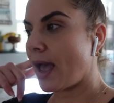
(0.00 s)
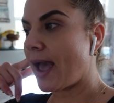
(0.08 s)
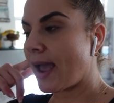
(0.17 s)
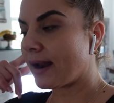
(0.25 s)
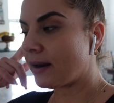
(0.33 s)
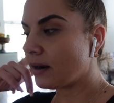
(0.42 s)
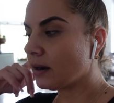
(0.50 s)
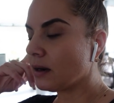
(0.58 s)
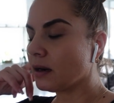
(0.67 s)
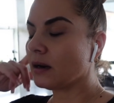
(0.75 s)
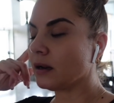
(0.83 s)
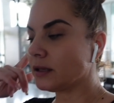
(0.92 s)
And
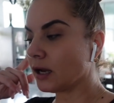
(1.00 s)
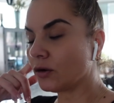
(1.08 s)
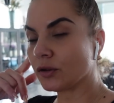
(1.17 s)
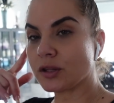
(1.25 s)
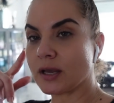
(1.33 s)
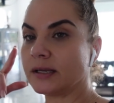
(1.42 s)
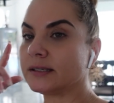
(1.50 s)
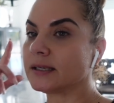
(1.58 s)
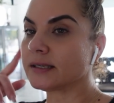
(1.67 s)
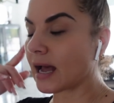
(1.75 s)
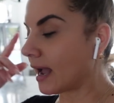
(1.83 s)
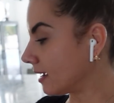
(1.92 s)
the good thing
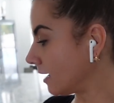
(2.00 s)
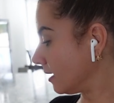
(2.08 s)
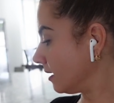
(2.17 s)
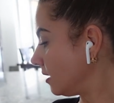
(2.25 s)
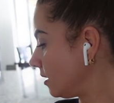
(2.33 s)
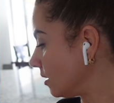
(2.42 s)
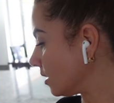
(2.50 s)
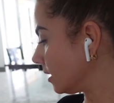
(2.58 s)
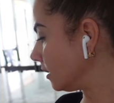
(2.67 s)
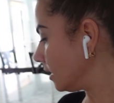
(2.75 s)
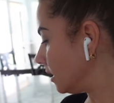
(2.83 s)
is I can hear